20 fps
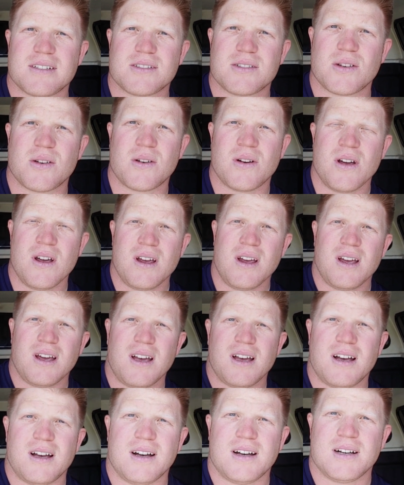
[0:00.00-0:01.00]
So
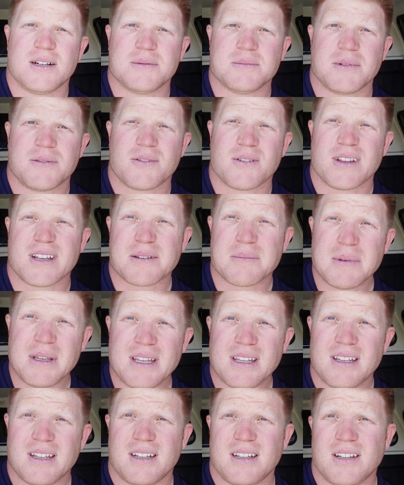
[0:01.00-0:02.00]
if you're like
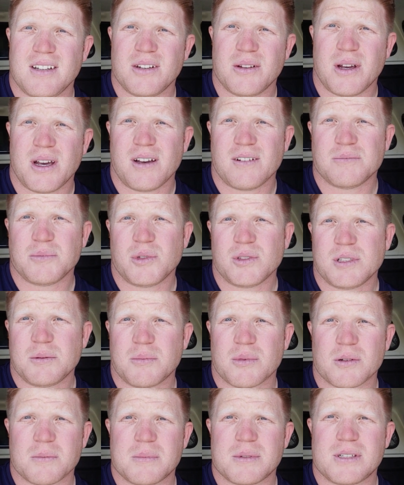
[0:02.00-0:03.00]
me and you have
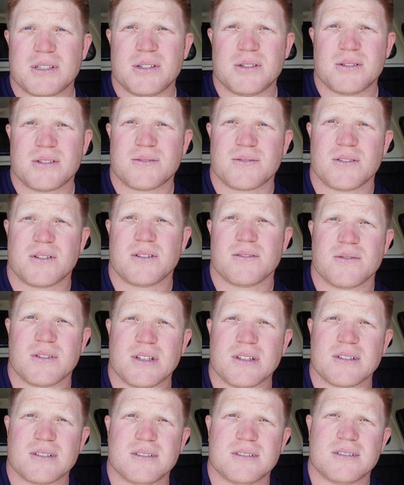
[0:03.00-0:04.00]
multi-purpose use for your
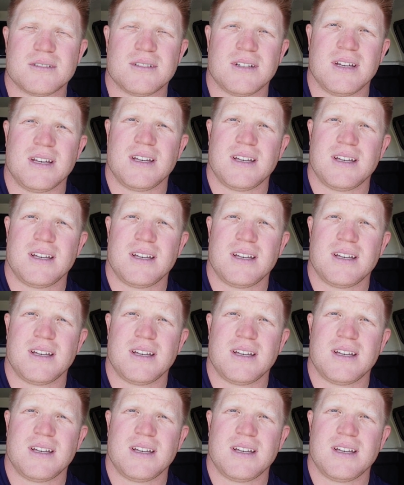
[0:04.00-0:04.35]
vehicle,